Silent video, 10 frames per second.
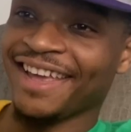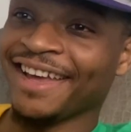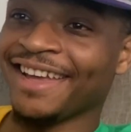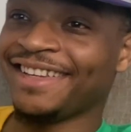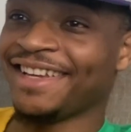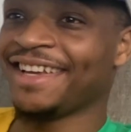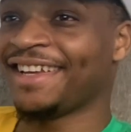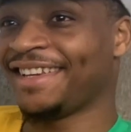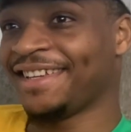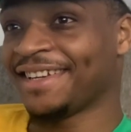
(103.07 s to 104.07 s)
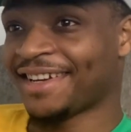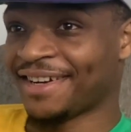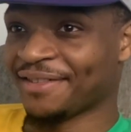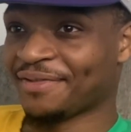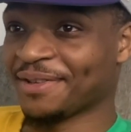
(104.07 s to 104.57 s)
it did. It did
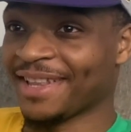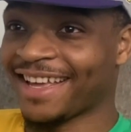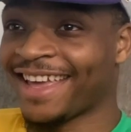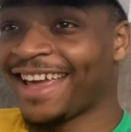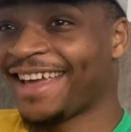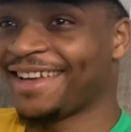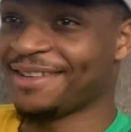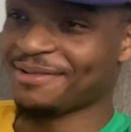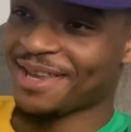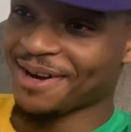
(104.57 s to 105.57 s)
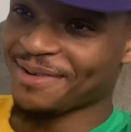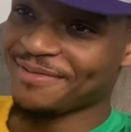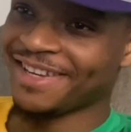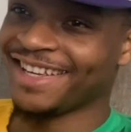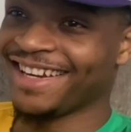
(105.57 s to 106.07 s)
kind of feel like an AAU
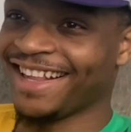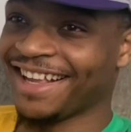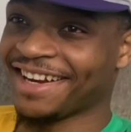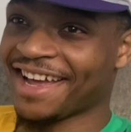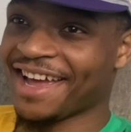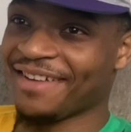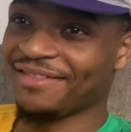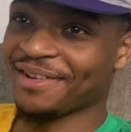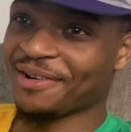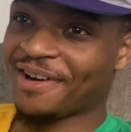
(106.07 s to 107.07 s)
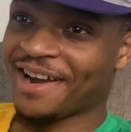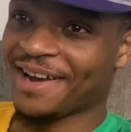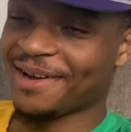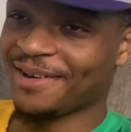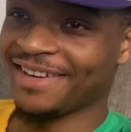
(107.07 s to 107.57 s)
tournament, like not having the
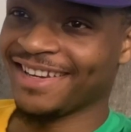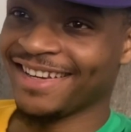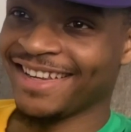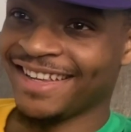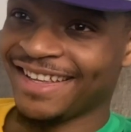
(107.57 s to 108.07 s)
crowd and